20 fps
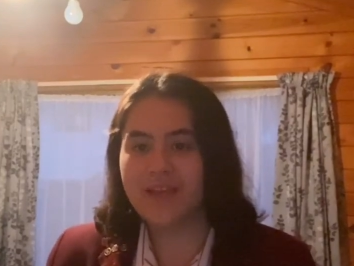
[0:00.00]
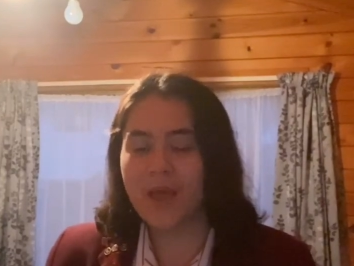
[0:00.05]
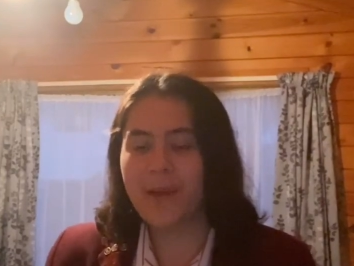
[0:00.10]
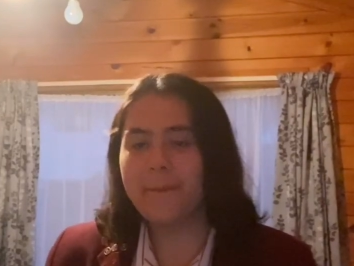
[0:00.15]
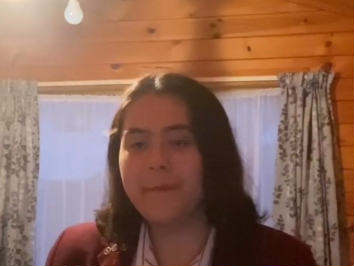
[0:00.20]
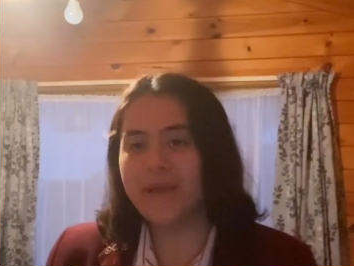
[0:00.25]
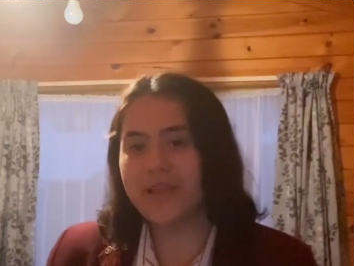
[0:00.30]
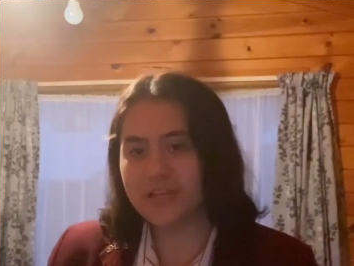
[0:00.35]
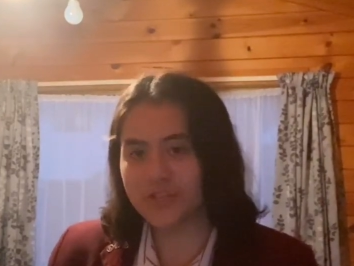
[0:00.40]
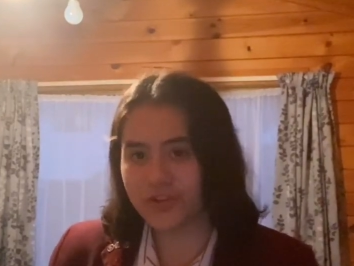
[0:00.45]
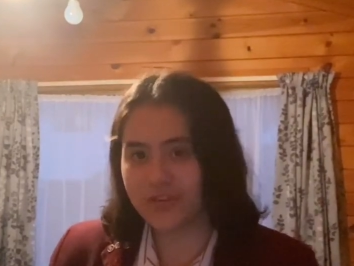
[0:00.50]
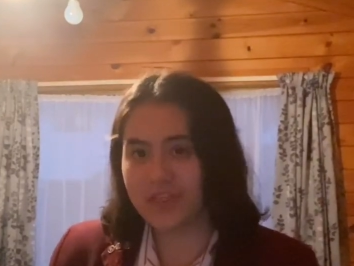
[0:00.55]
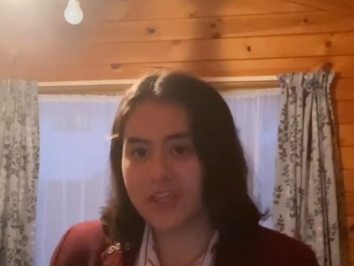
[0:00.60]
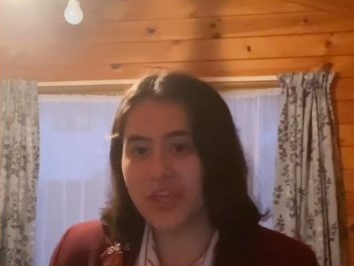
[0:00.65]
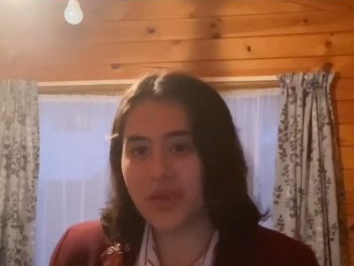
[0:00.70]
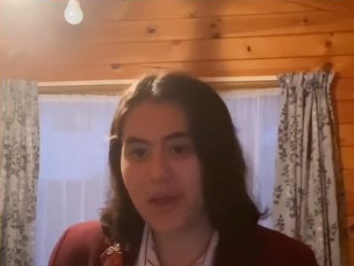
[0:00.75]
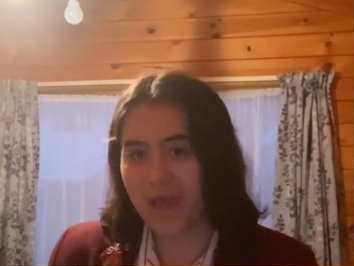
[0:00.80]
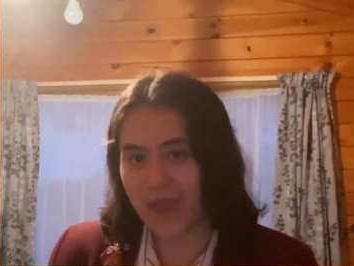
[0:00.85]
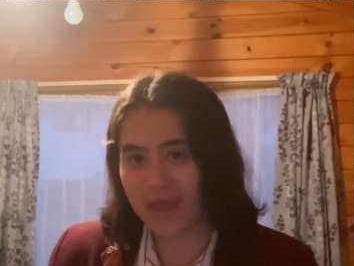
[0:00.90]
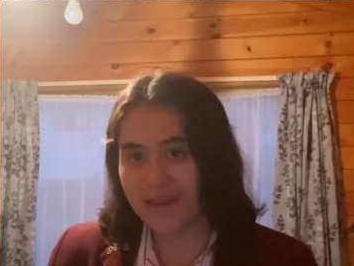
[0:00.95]
make sure that you
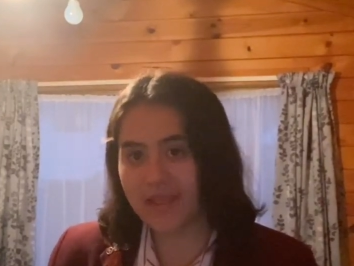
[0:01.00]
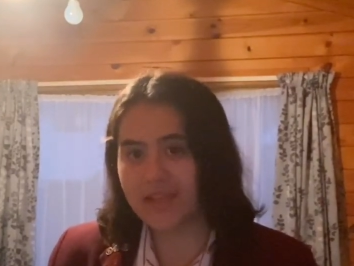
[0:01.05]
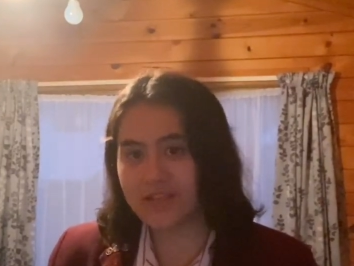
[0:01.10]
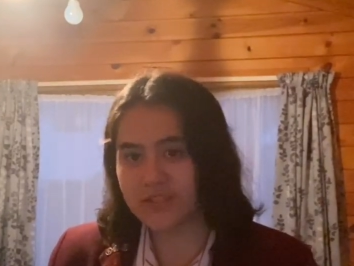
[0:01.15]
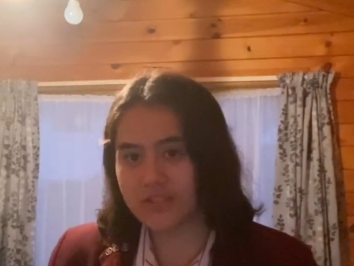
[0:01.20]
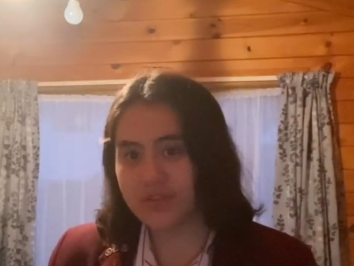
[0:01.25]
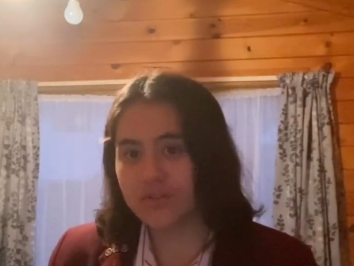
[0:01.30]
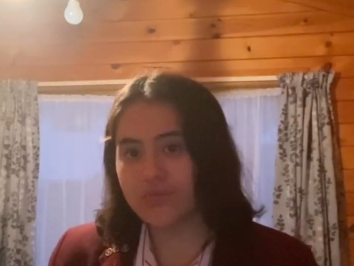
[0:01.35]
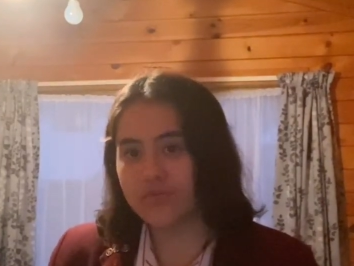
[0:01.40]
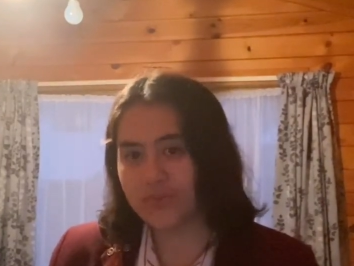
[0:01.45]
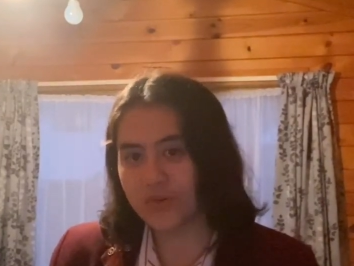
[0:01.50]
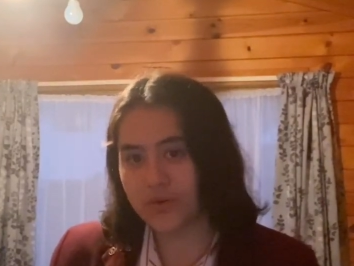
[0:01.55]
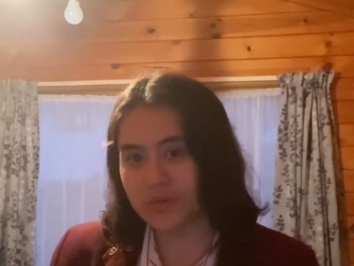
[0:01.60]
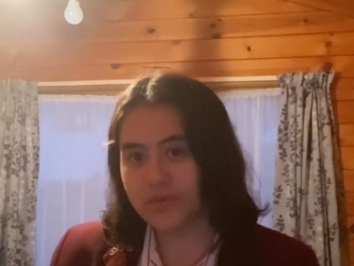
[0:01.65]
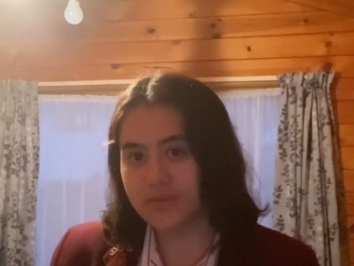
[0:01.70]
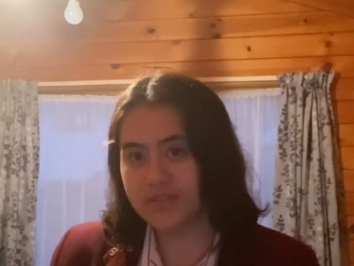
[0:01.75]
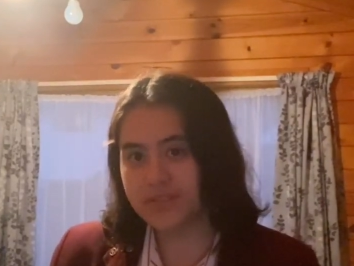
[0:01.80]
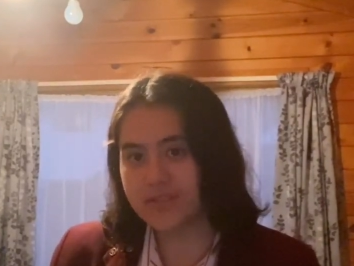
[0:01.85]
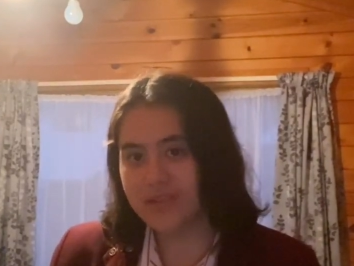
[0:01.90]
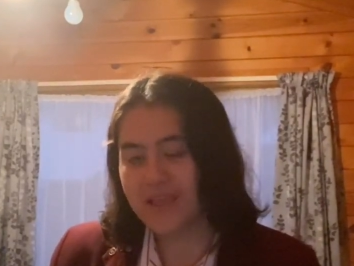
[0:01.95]
adhere to the rules
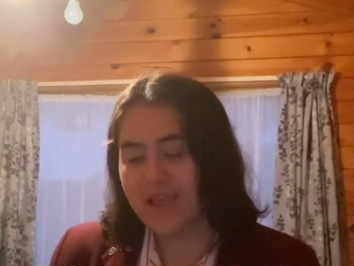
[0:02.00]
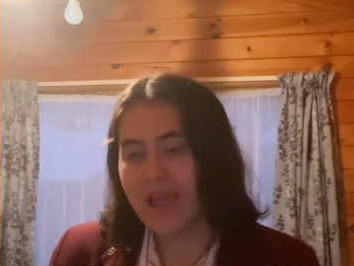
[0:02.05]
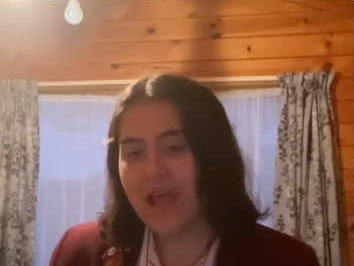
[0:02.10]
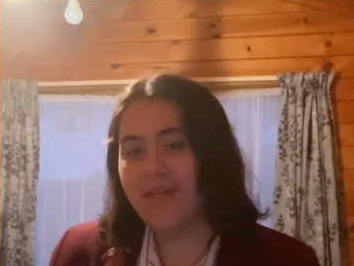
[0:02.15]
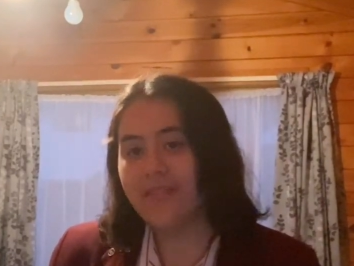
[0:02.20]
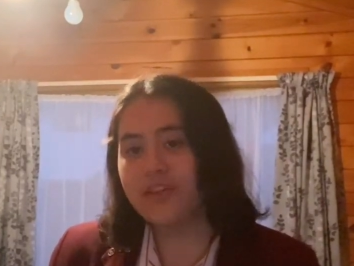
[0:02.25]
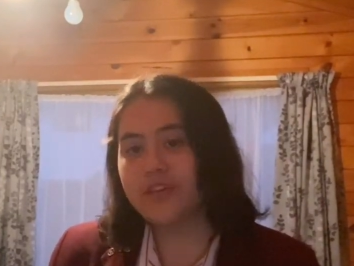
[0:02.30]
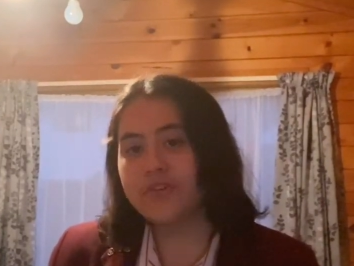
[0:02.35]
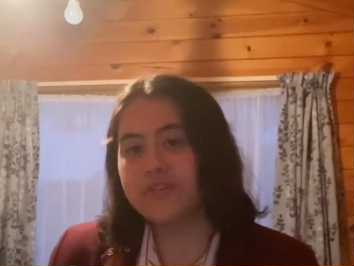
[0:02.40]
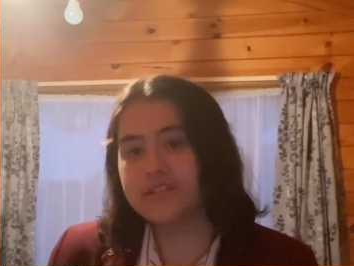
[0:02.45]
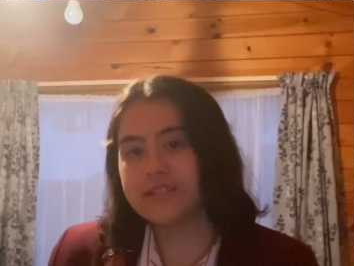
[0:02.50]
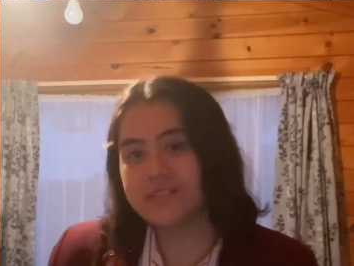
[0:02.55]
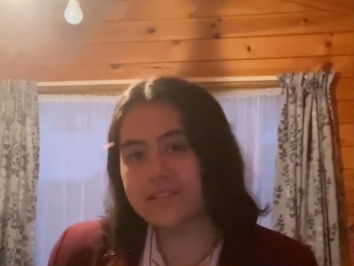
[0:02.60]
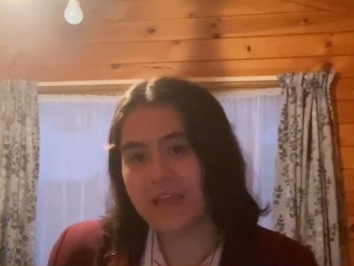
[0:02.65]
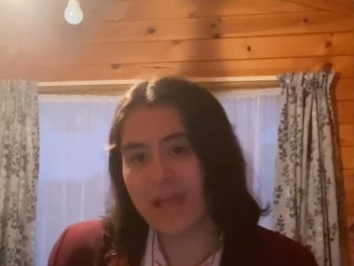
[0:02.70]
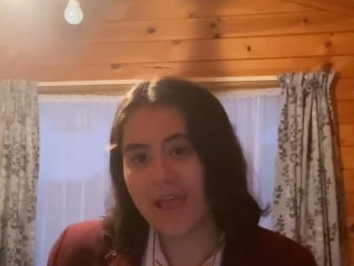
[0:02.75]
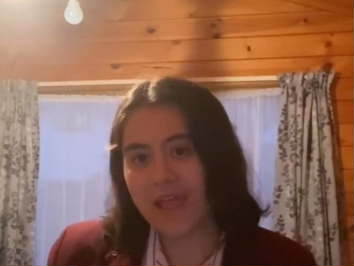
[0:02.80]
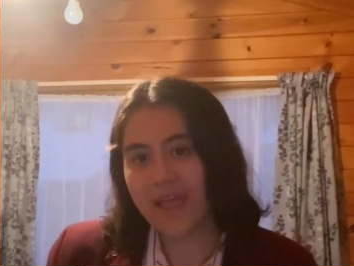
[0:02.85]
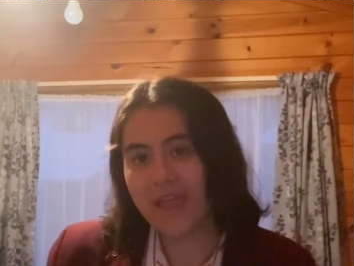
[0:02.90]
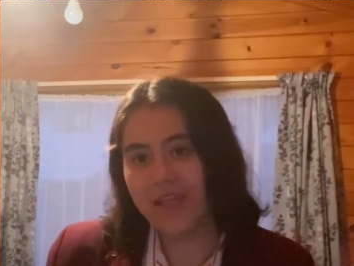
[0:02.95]
and then you
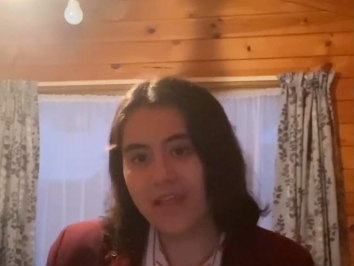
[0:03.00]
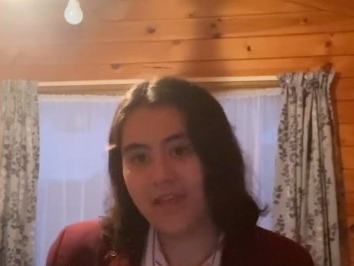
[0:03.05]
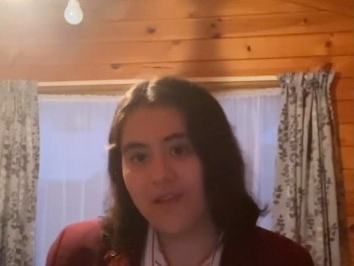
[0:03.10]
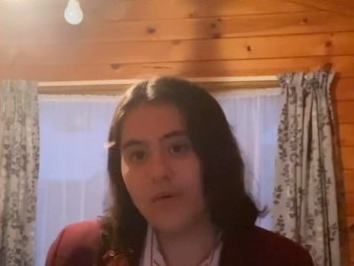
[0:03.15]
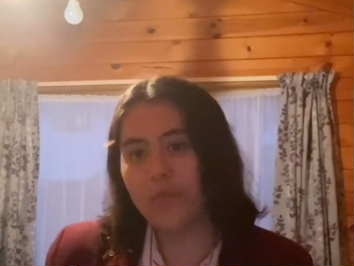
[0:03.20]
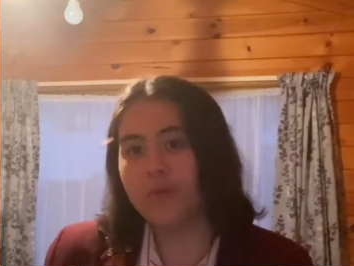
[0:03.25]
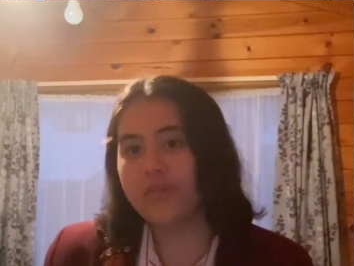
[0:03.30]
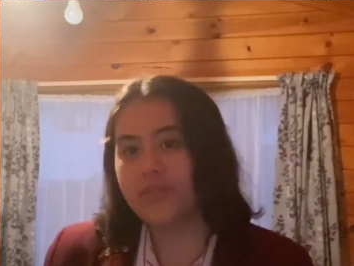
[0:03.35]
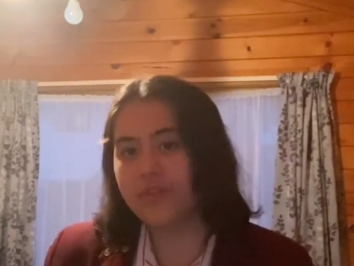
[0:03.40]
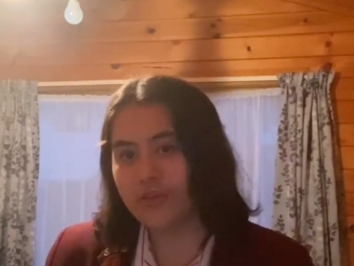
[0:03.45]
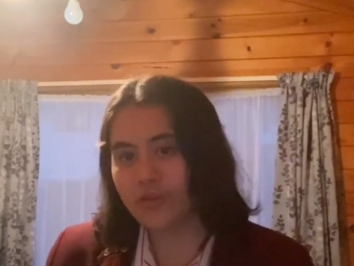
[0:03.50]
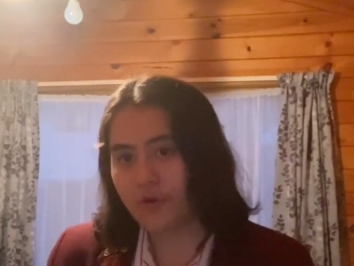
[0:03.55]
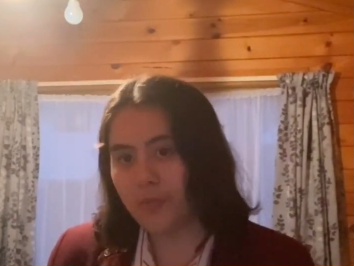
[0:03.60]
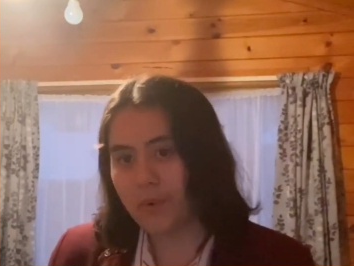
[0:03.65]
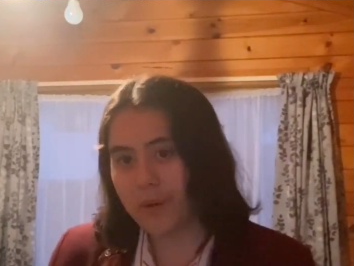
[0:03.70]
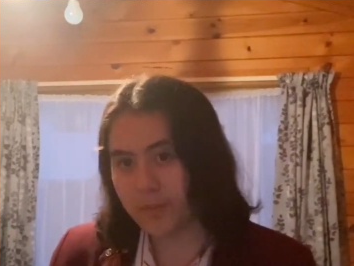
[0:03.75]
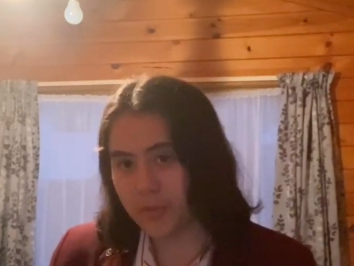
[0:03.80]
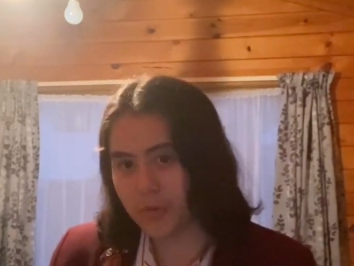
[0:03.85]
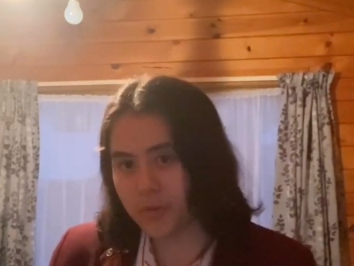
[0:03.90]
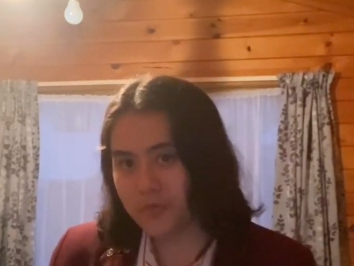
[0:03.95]
stay within your
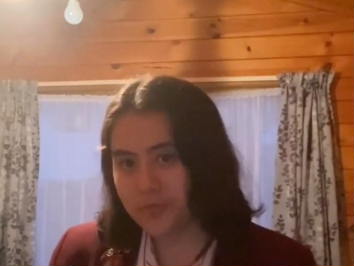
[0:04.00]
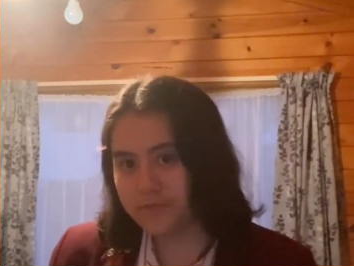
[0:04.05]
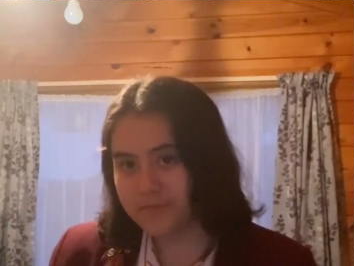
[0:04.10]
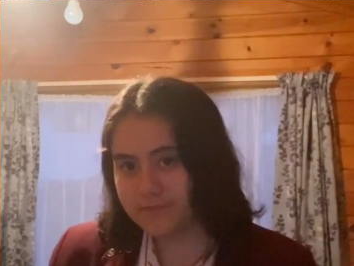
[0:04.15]
bubble.